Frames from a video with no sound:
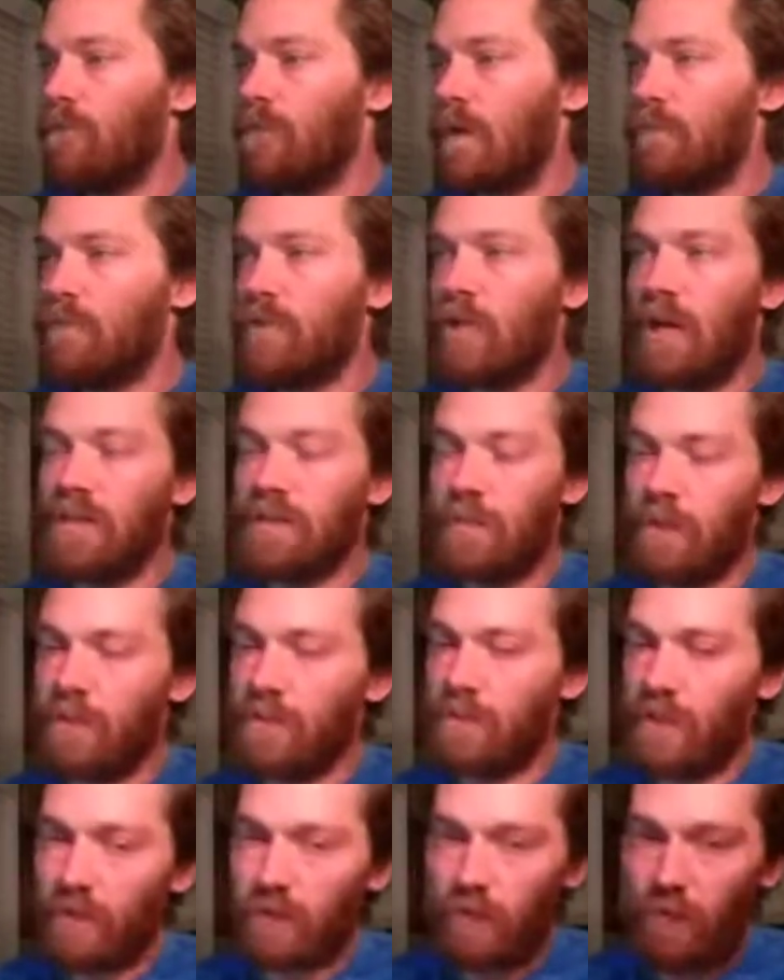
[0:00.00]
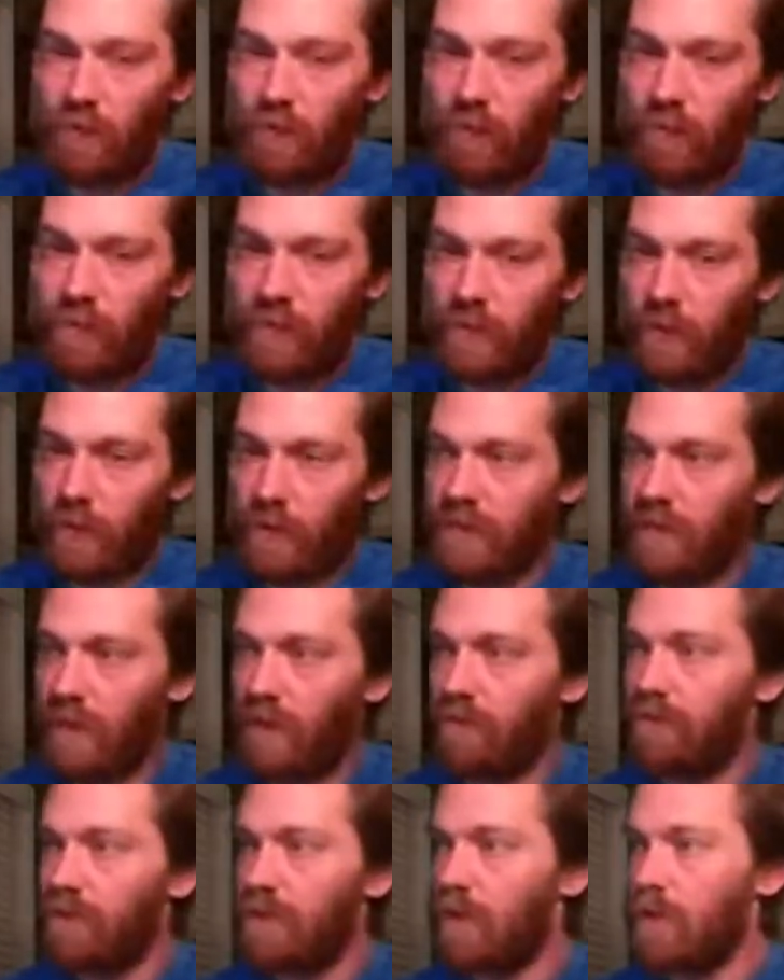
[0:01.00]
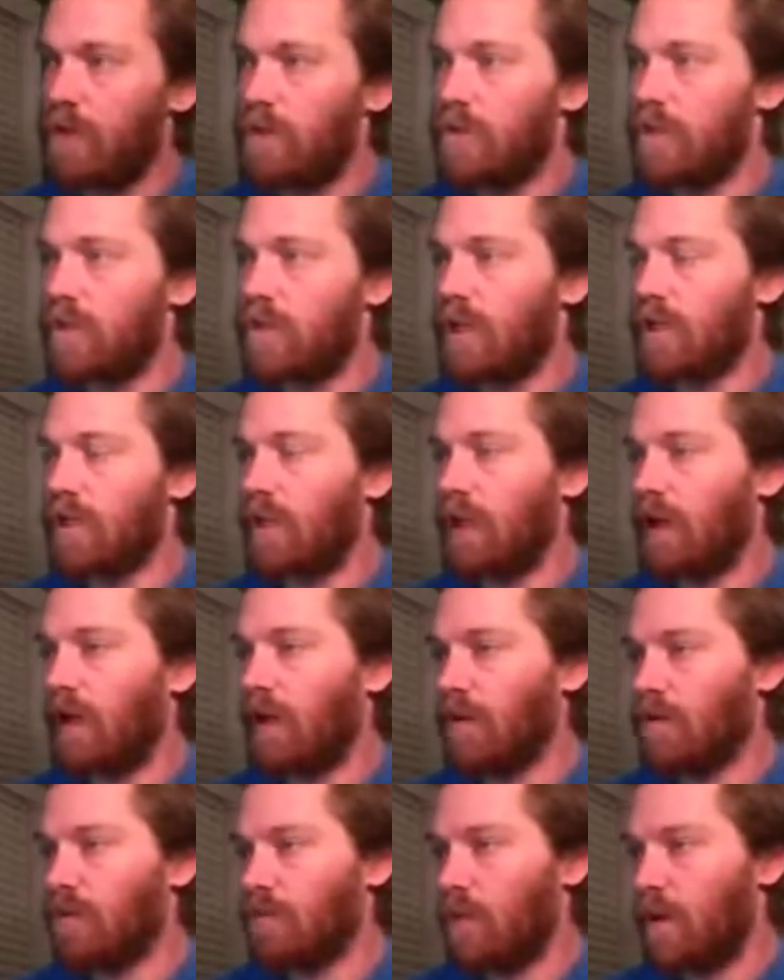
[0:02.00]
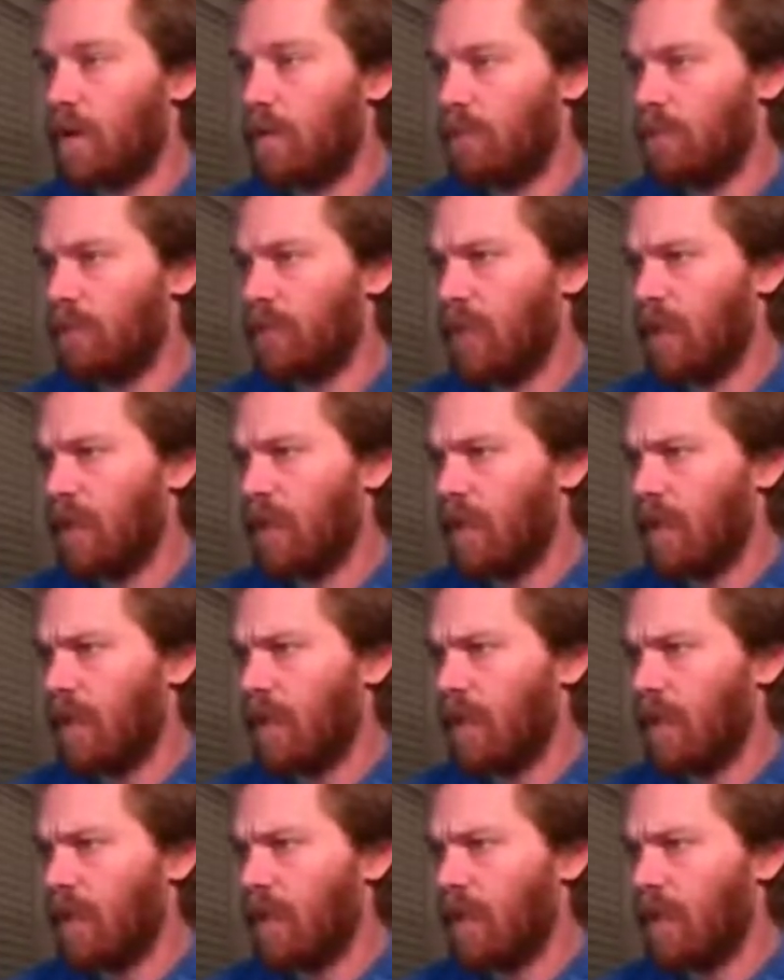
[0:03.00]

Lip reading: MGI has a bunch of other cool open source stuff, so you should check that out as well.